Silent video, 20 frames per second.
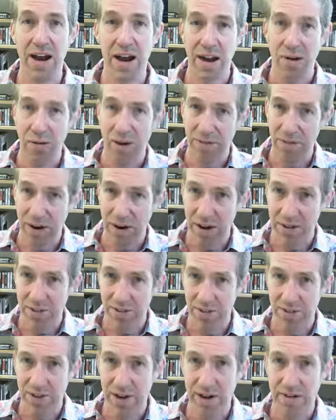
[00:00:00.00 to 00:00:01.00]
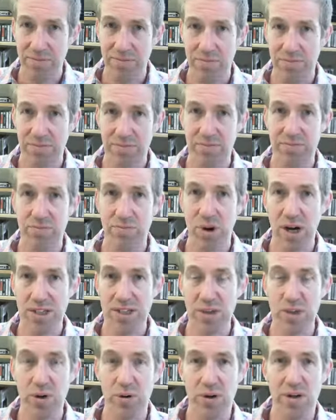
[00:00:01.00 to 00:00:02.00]
However, I've
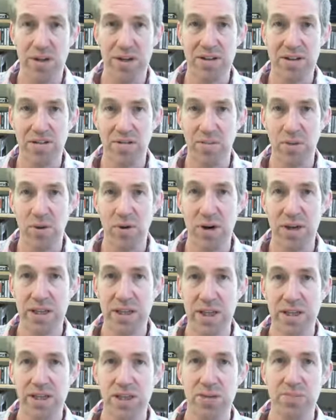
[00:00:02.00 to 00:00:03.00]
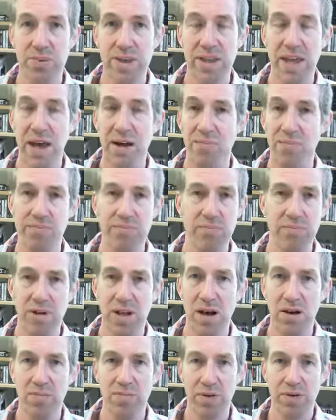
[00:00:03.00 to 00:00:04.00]
rush ordered some more, and they should be there
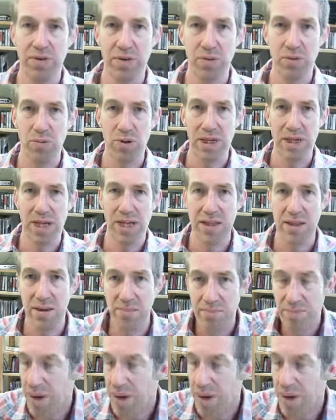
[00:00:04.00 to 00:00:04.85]
long before we need them.